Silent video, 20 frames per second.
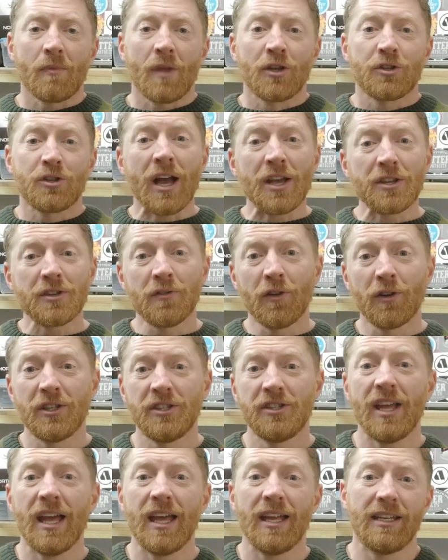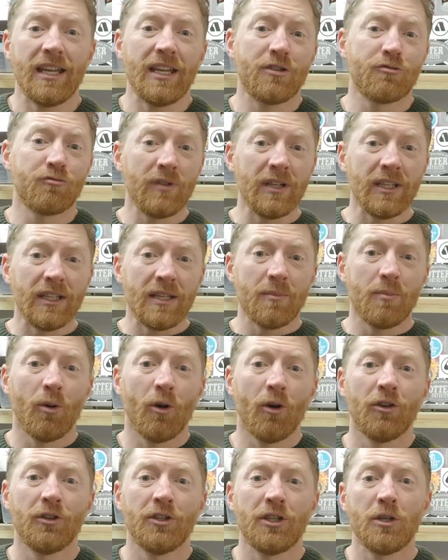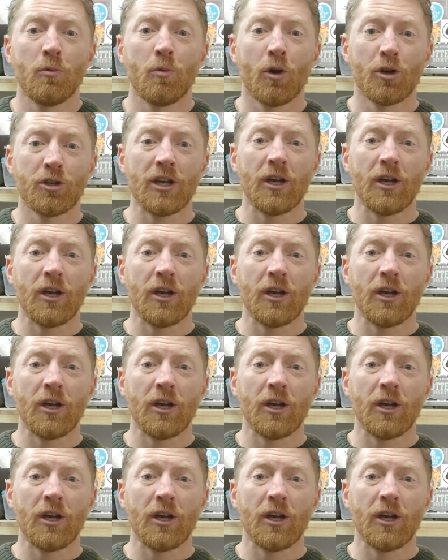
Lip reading: So as I've already said, it's really important that you wash